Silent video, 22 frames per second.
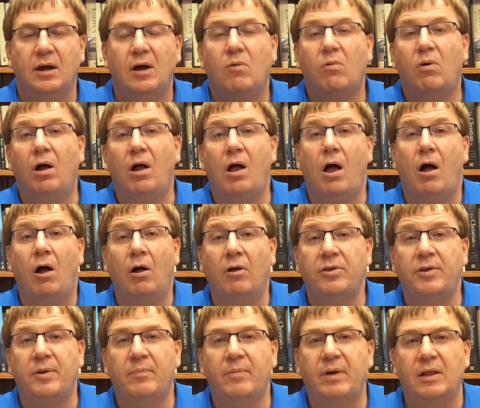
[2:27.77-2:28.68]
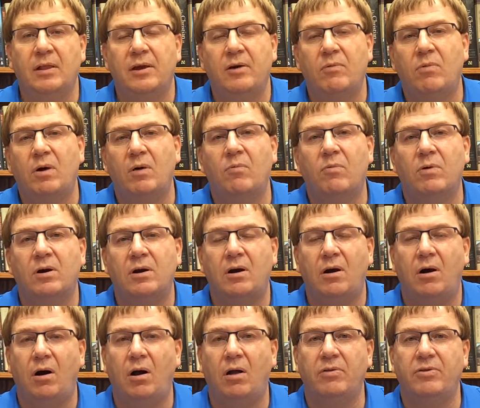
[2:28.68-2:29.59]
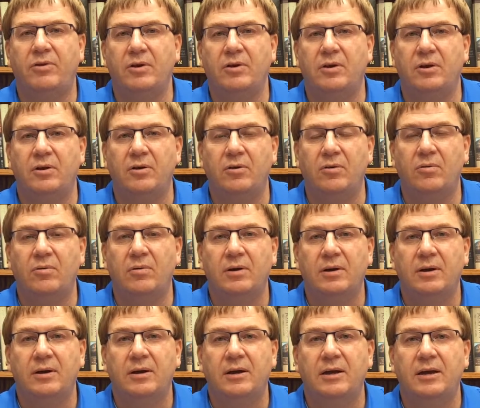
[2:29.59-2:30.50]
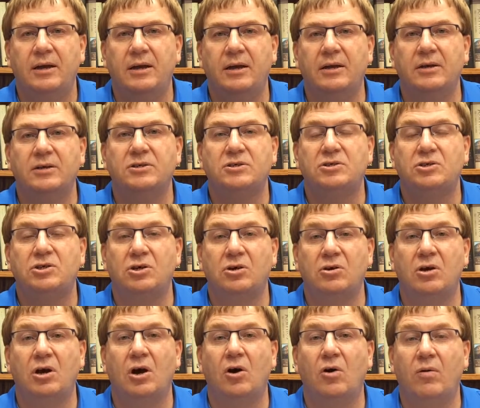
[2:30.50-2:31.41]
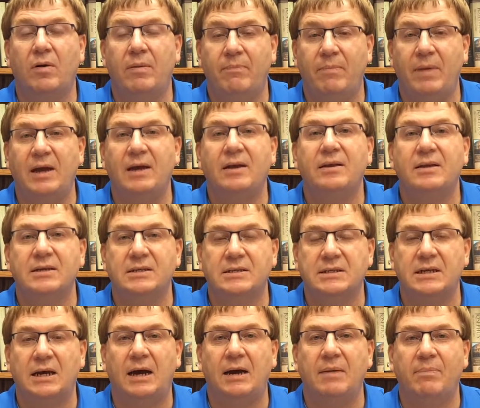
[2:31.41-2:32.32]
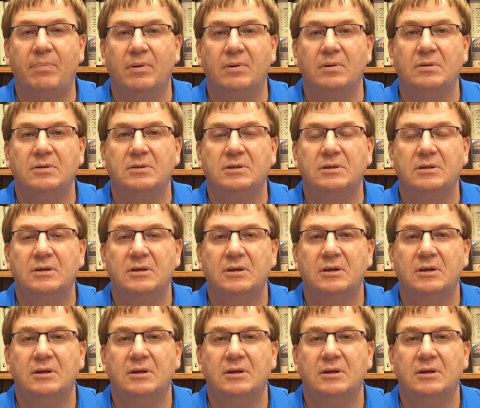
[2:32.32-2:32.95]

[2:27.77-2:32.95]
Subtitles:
Well, ultimately, what we're called to do is to go and make disciples.